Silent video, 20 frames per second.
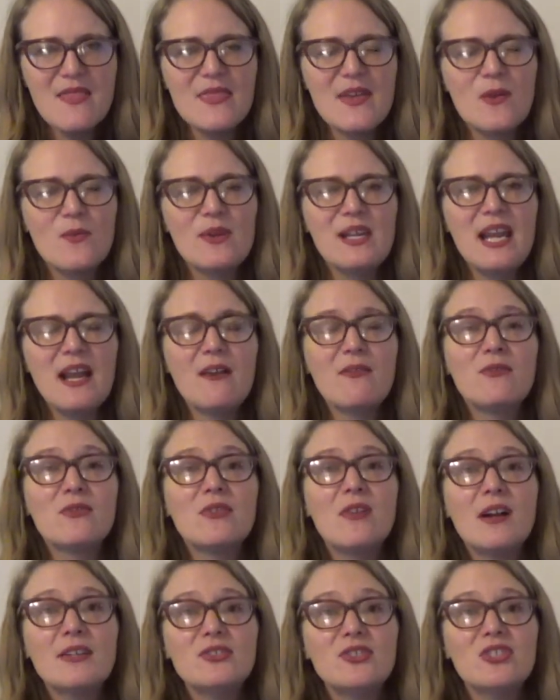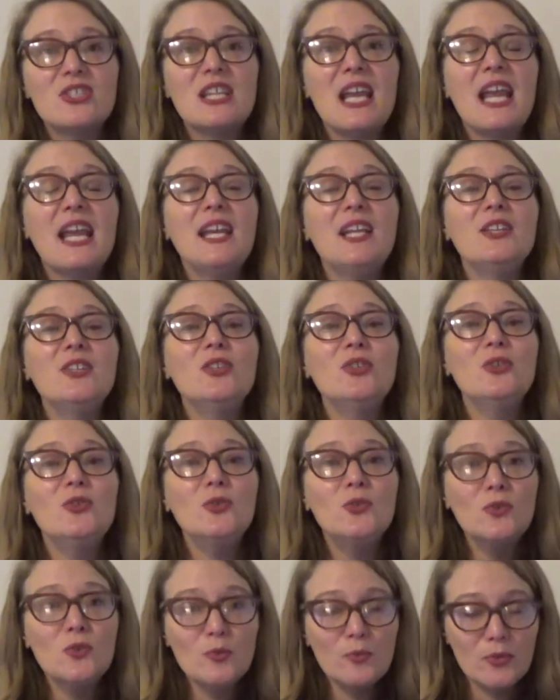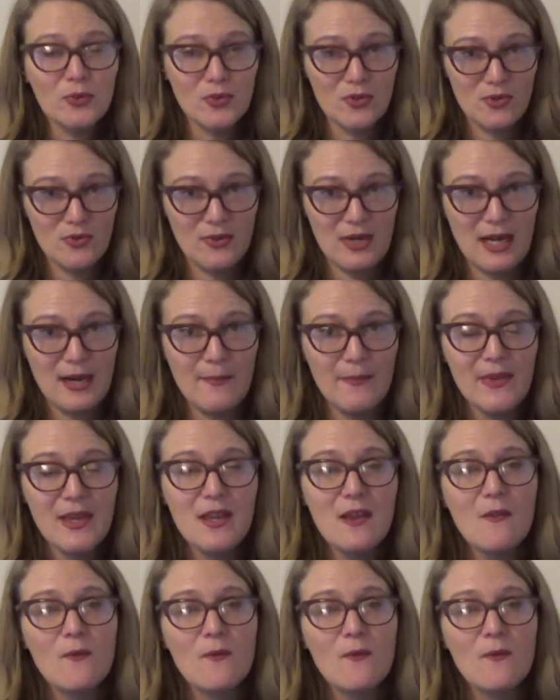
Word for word: that we have launched a new program